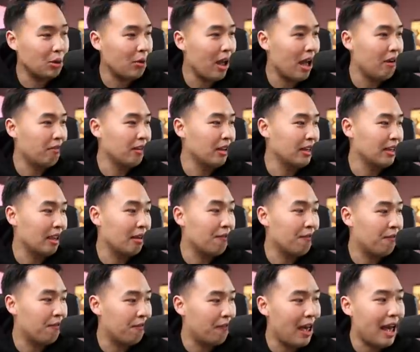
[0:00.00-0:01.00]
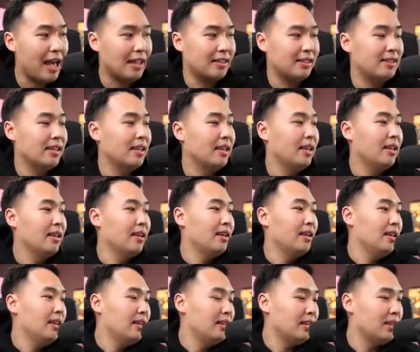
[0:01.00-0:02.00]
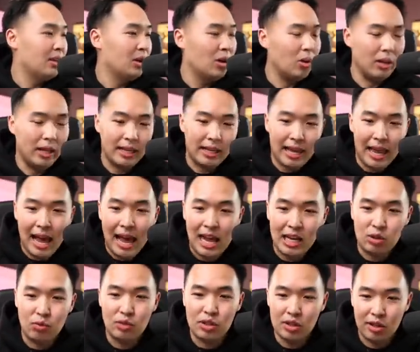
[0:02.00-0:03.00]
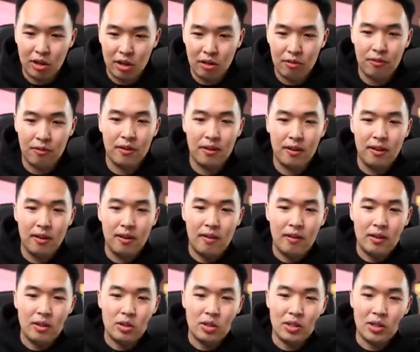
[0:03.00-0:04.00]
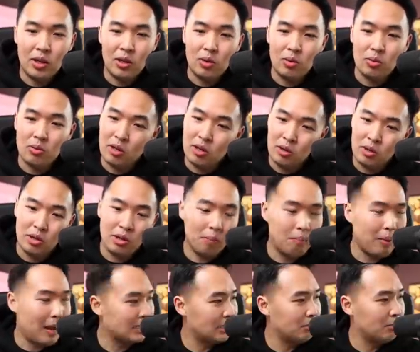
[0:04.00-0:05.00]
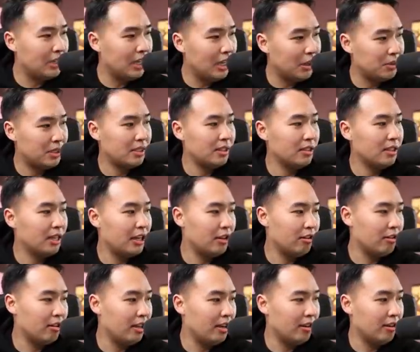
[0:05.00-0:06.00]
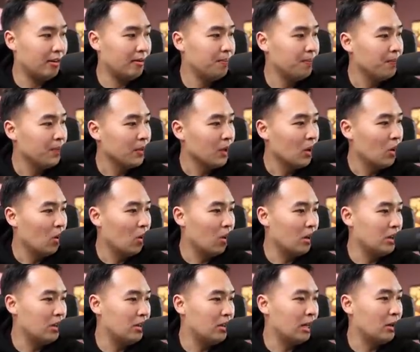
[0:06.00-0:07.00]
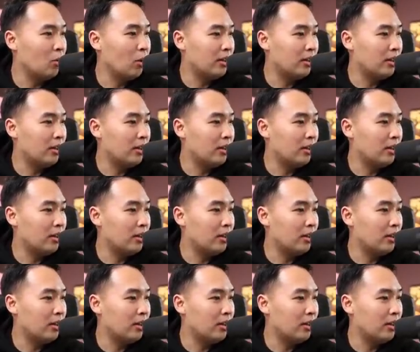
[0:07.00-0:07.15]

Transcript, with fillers: you have like a fat, you know, like cash reserve. So, you know, you can buy some dips here and there, or you can